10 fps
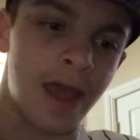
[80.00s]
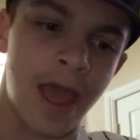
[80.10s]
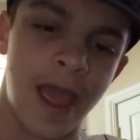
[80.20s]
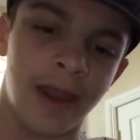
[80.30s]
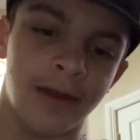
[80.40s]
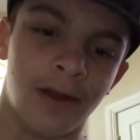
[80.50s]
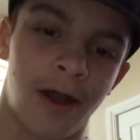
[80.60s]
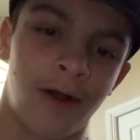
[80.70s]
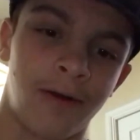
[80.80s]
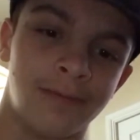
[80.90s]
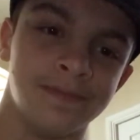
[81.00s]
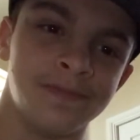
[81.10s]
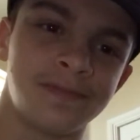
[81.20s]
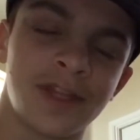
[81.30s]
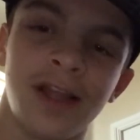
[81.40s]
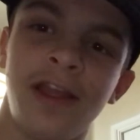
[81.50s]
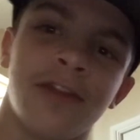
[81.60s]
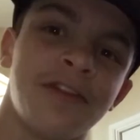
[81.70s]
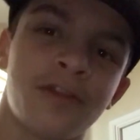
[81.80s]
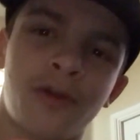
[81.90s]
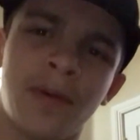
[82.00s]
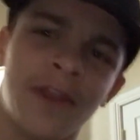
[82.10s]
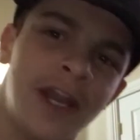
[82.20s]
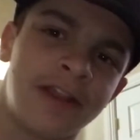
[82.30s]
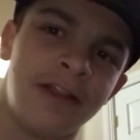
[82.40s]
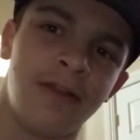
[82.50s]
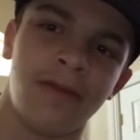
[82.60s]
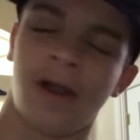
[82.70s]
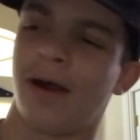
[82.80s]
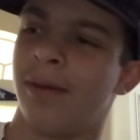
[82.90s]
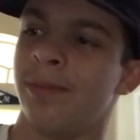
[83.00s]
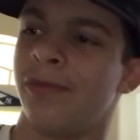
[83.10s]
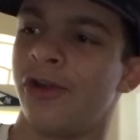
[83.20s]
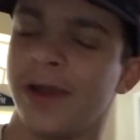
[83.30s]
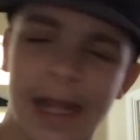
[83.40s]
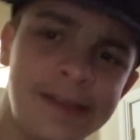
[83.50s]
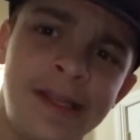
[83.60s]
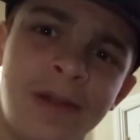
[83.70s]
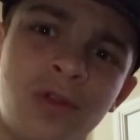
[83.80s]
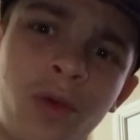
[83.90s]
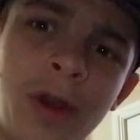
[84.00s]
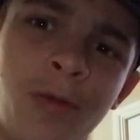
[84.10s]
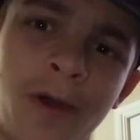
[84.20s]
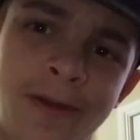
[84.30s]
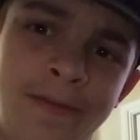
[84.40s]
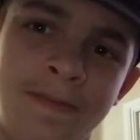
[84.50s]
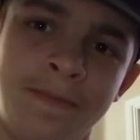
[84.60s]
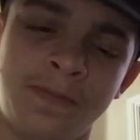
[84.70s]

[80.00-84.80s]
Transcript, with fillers: And, um, yeah, so let's talk about the Knicks season. Um, they're 19 and 21,